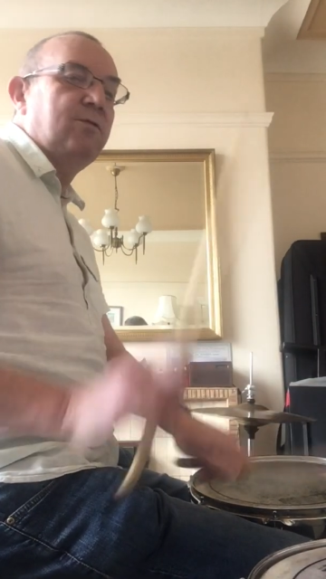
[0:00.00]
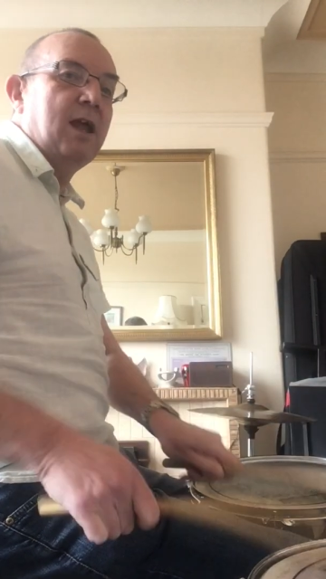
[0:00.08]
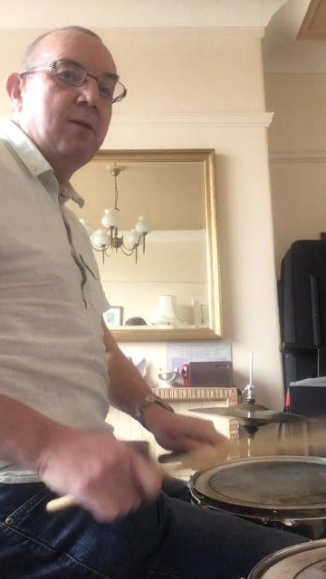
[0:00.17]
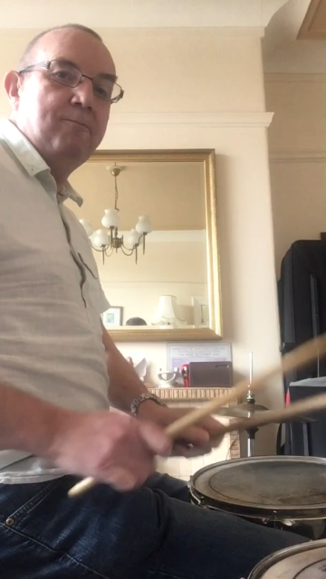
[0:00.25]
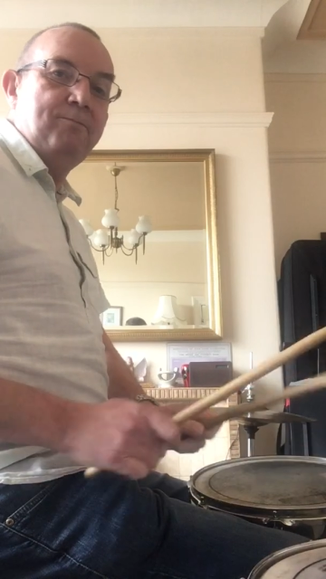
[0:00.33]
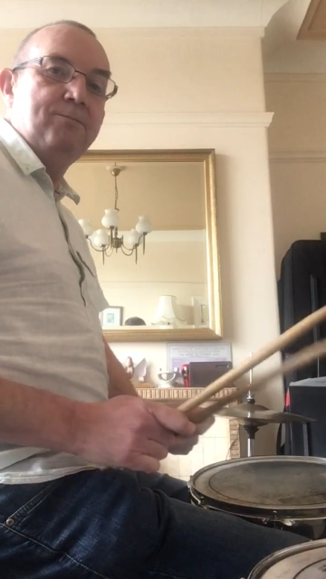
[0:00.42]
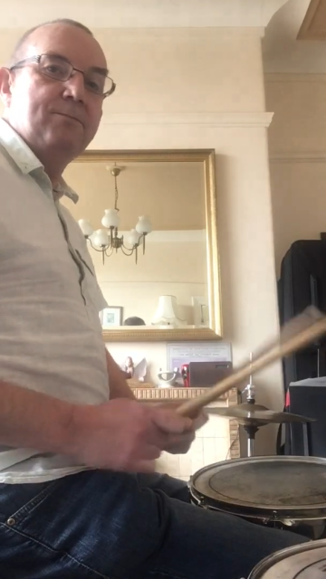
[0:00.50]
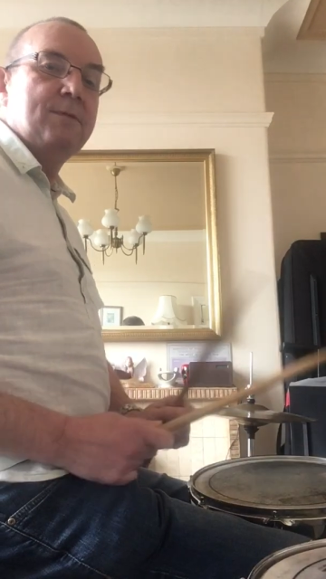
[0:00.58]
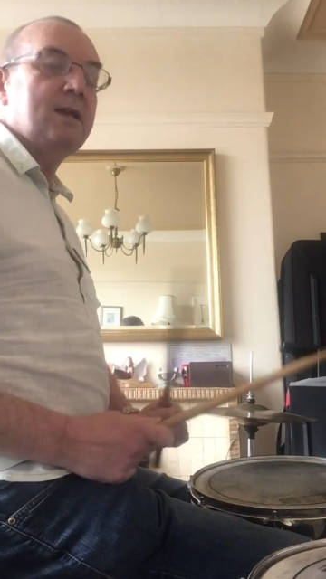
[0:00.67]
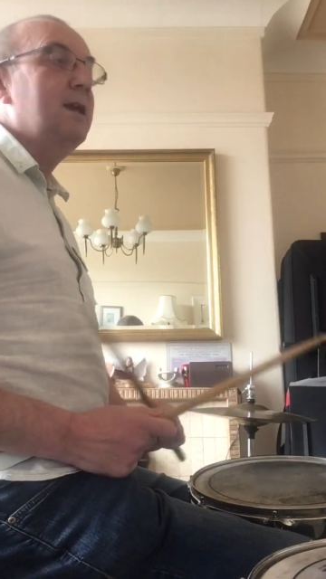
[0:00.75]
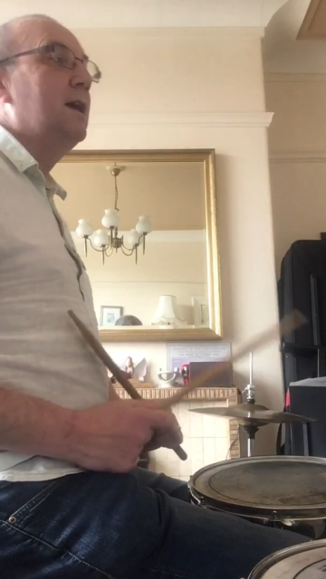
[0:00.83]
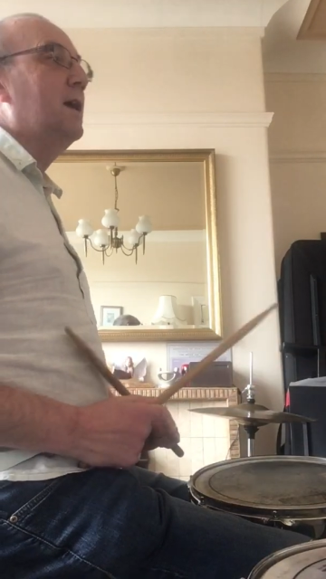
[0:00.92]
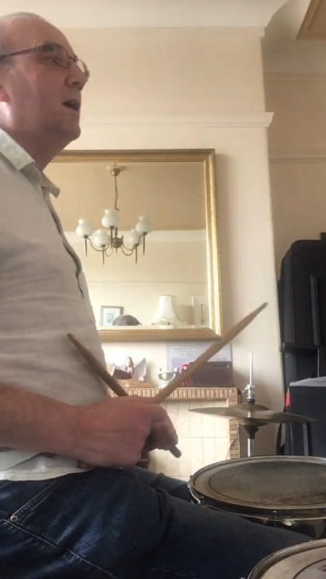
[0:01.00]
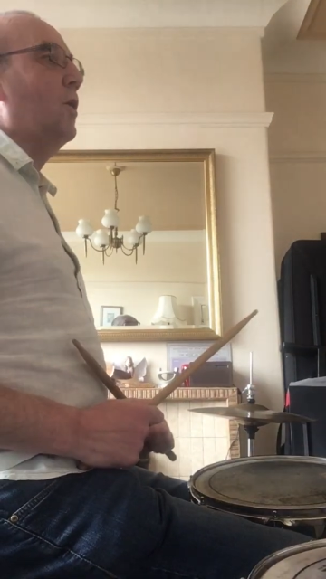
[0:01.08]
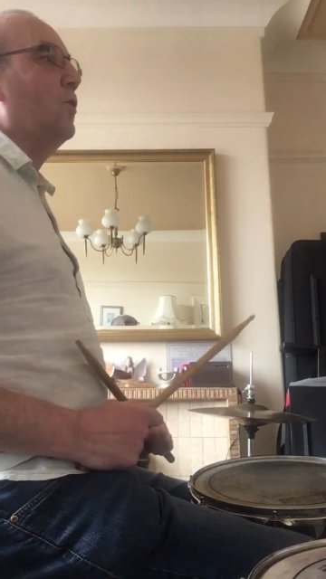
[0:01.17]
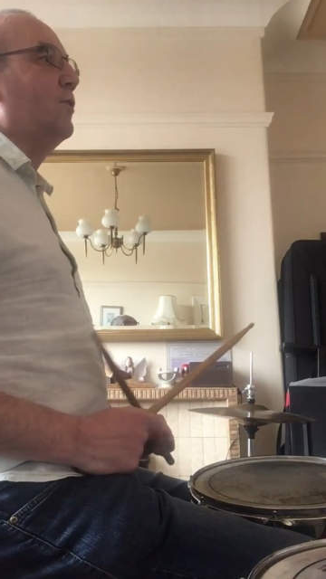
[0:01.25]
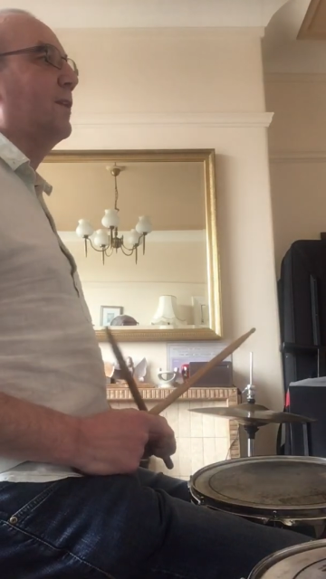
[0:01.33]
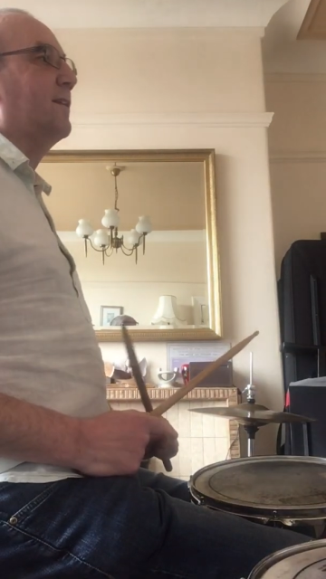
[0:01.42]
flam.
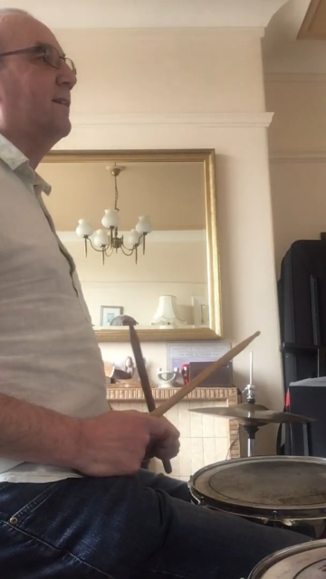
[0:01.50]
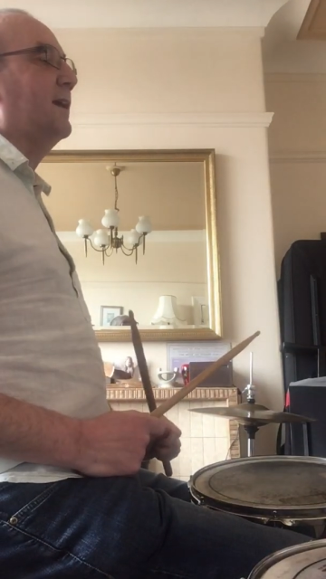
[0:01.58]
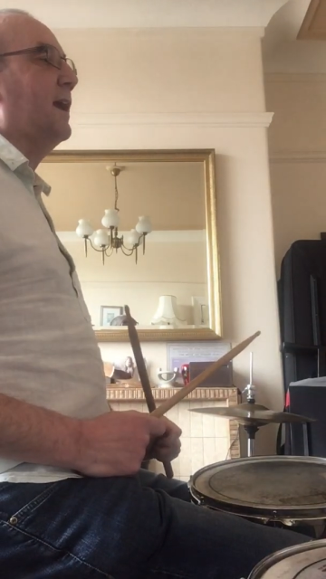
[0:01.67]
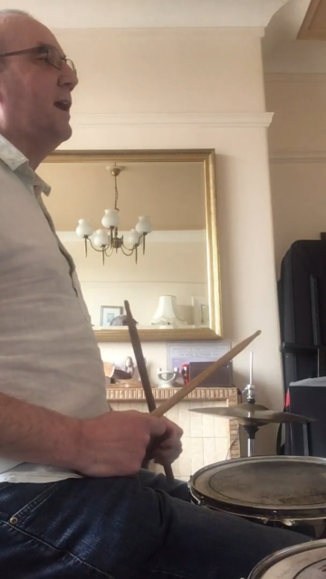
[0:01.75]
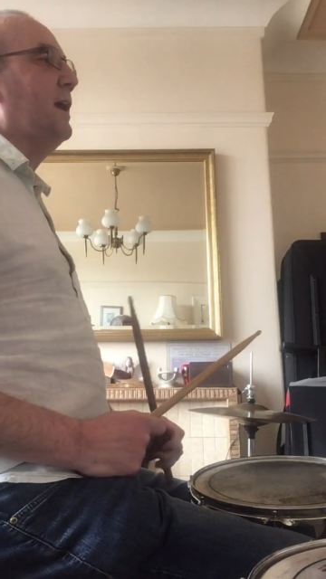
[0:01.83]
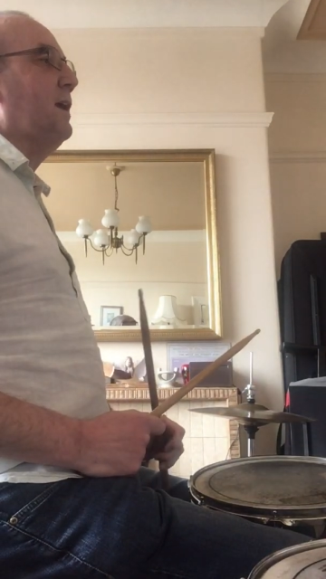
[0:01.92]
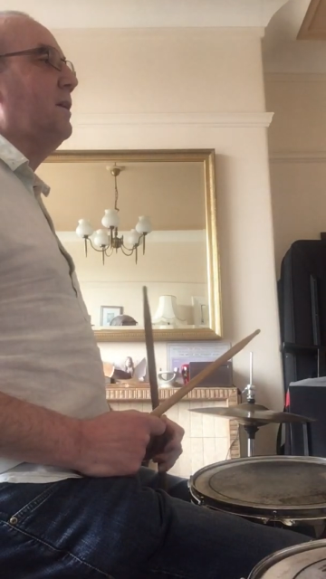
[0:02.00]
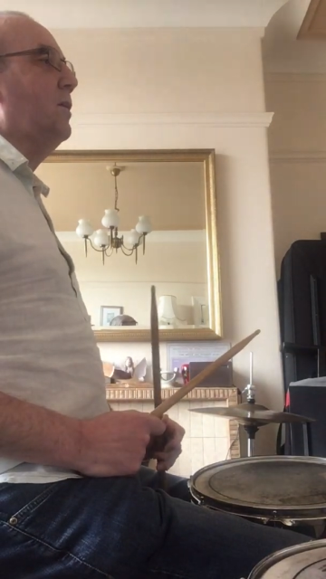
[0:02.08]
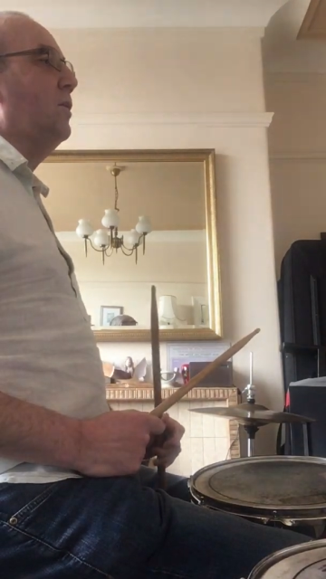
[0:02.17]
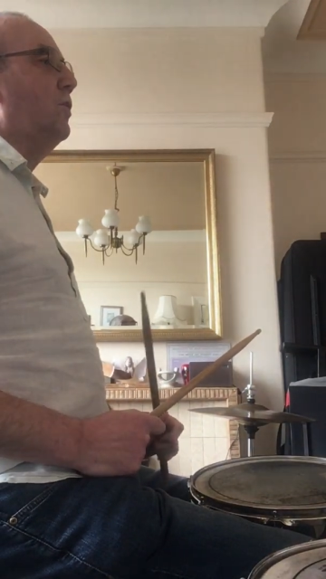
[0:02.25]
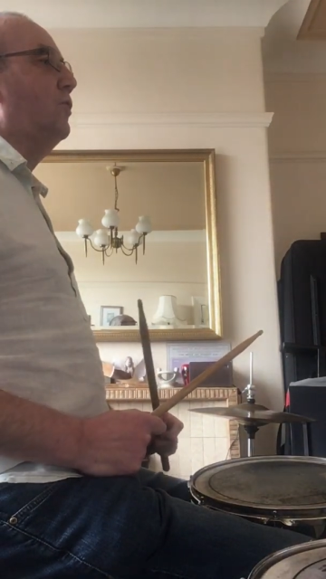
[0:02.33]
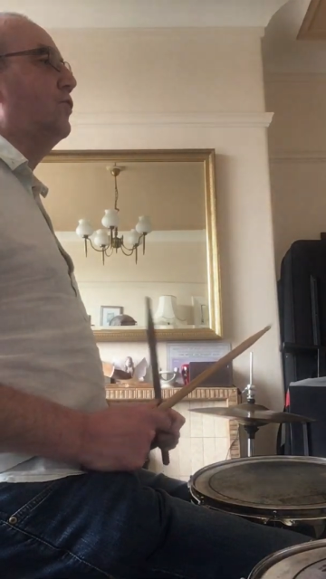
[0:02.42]
I'll do that again.